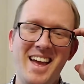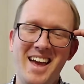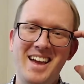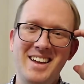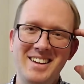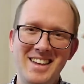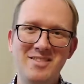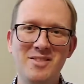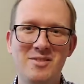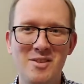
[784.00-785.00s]
And
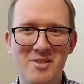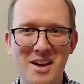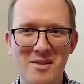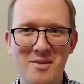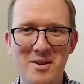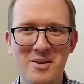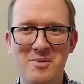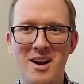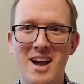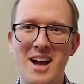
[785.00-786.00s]
even further down the road,
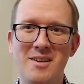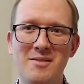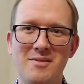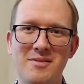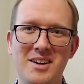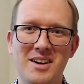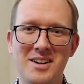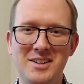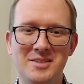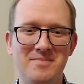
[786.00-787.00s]
where I have
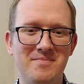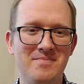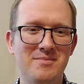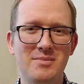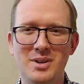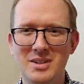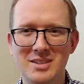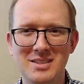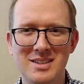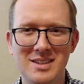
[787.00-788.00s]

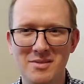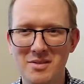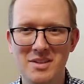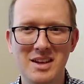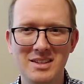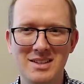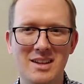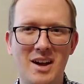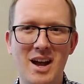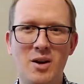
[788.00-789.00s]
books and different things that
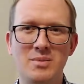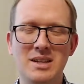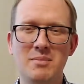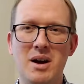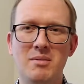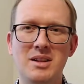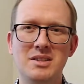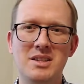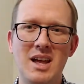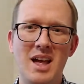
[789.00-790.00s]
I hope to get
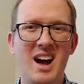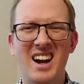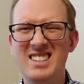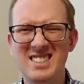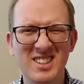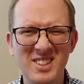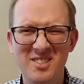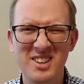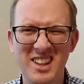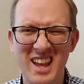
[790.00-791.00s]
published, I still don't
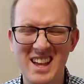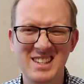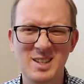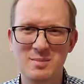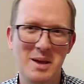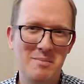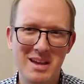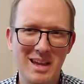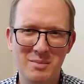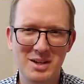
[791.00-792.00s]
really anticipate
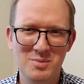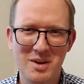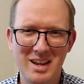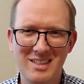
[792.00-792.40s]
making much money.